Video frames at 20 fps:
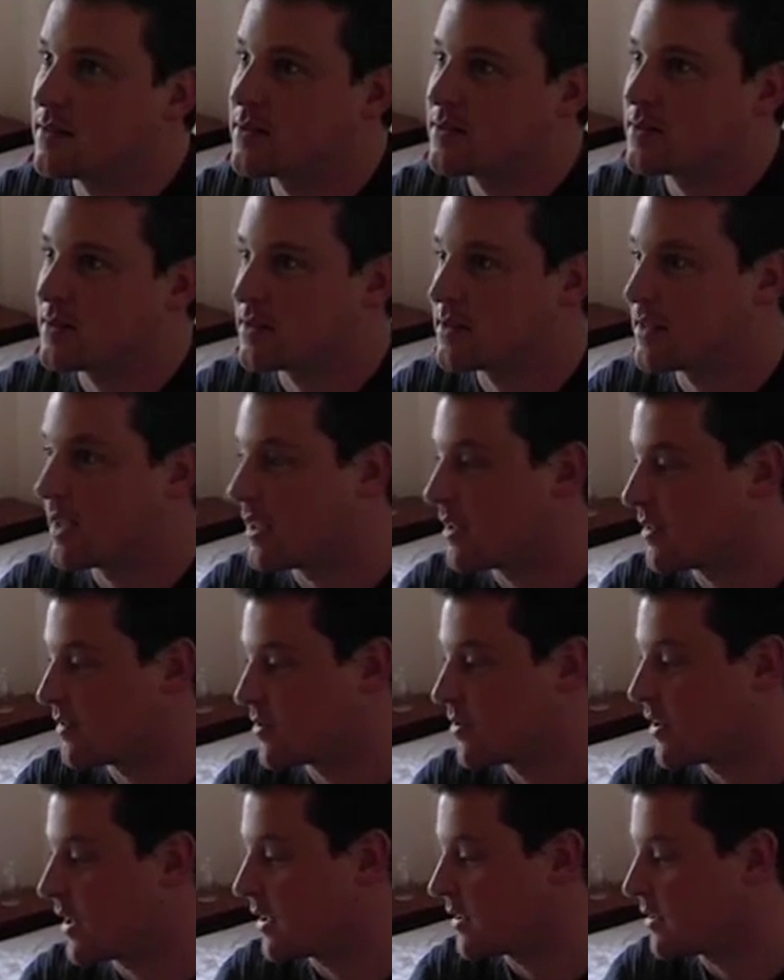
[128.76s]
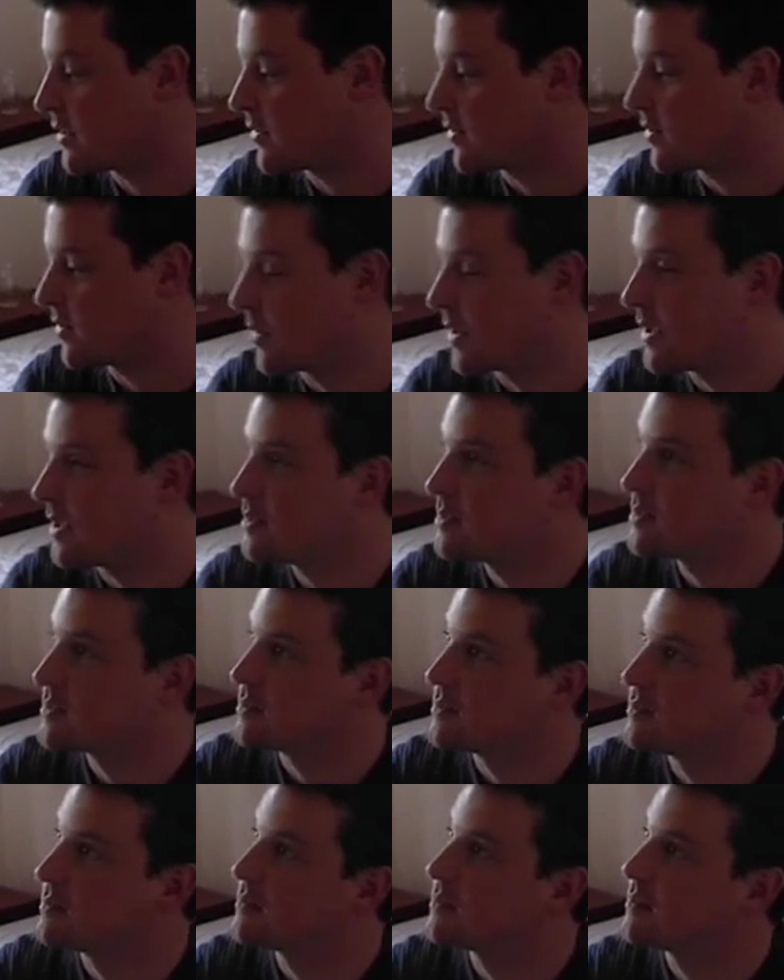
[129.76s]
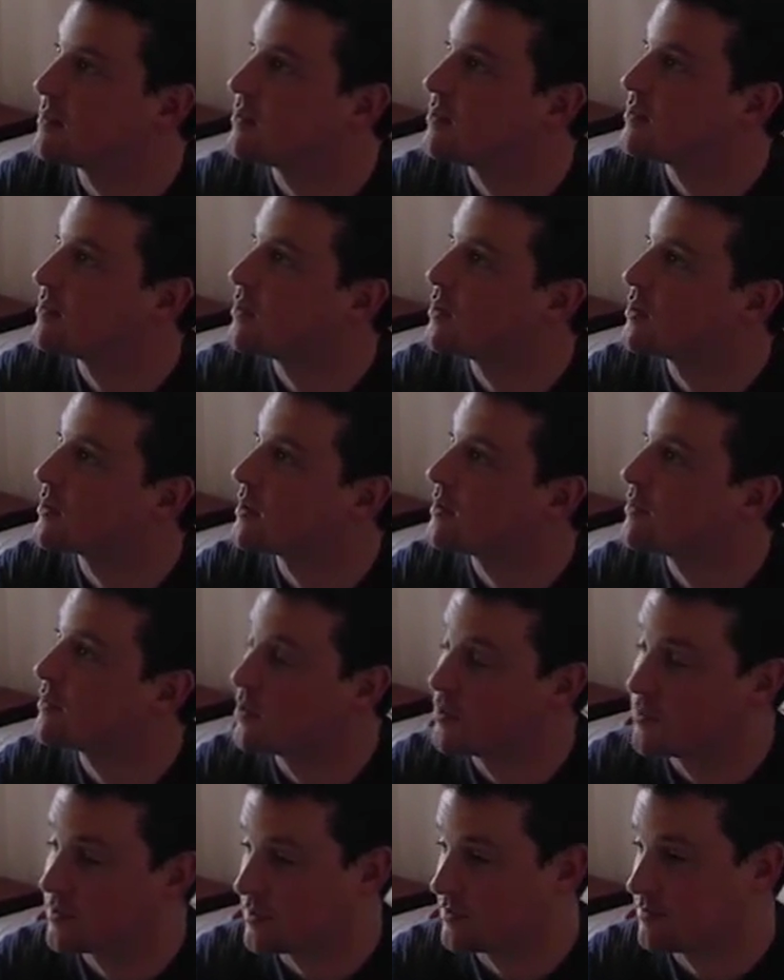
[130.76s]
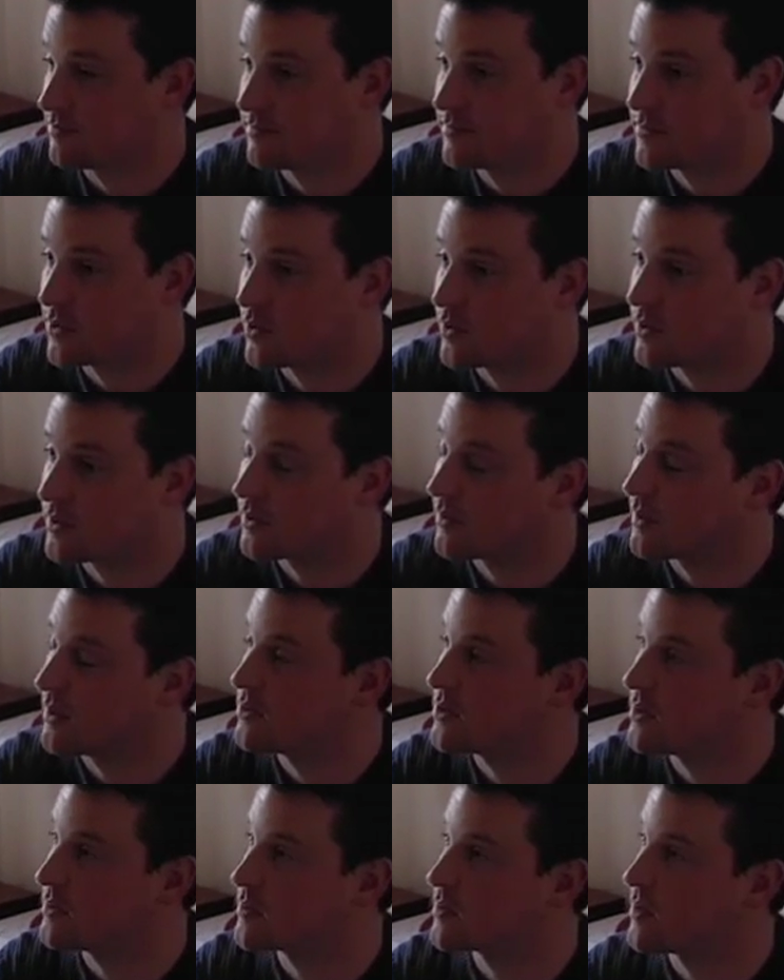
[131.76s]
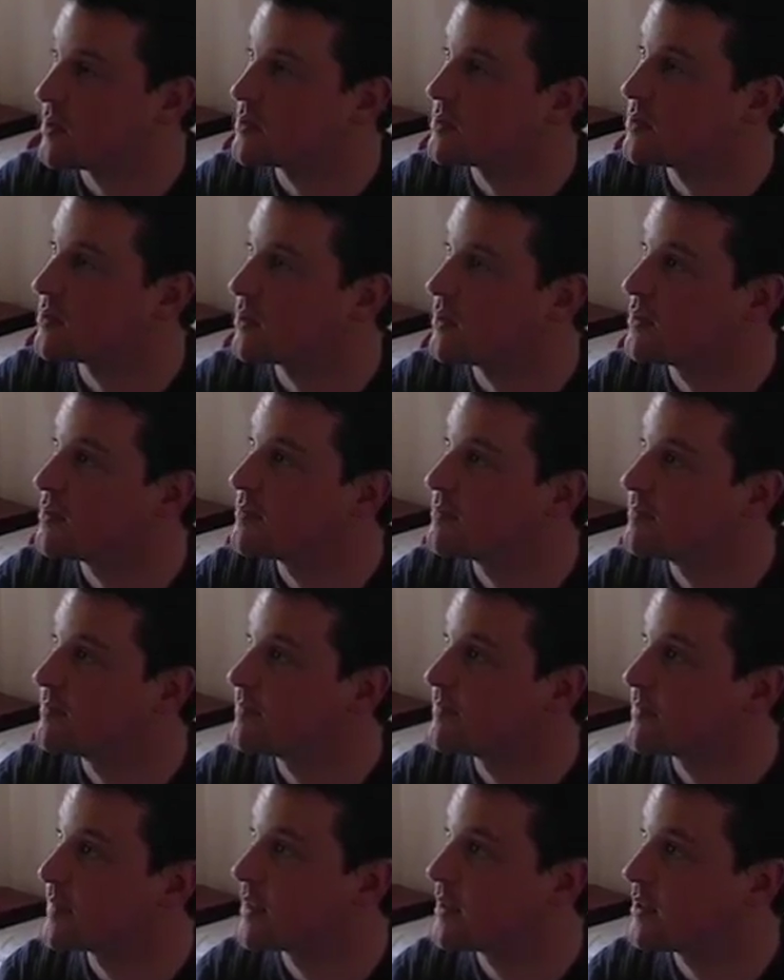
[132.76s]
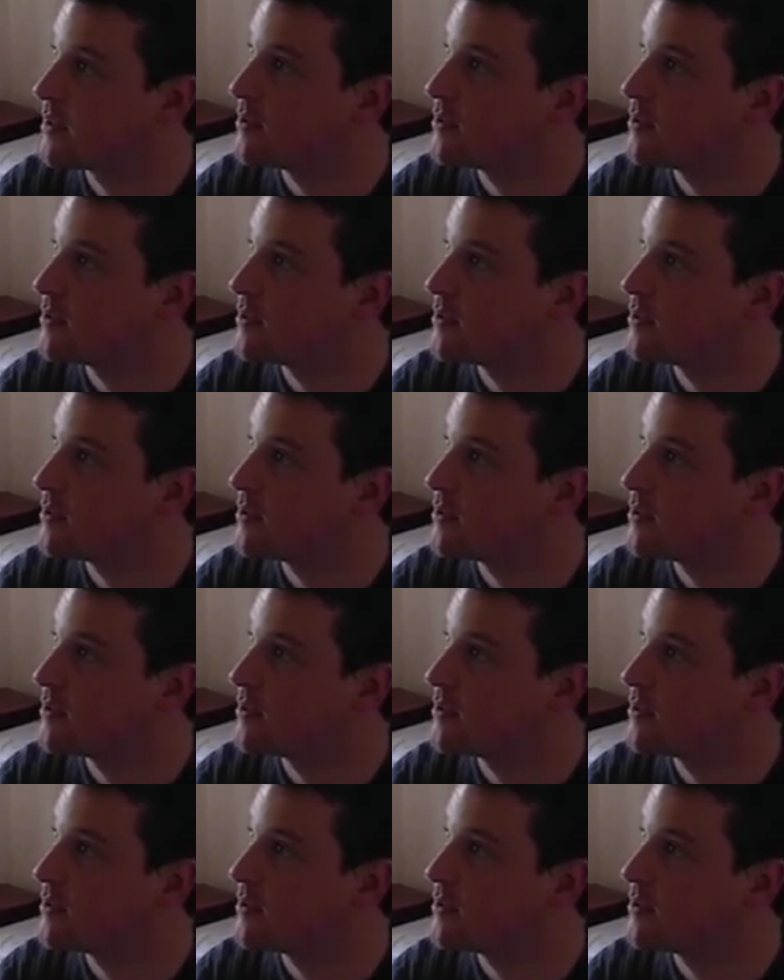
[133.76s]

just excited to try it different ways, and you know, hopefully do it the way James wants it done. All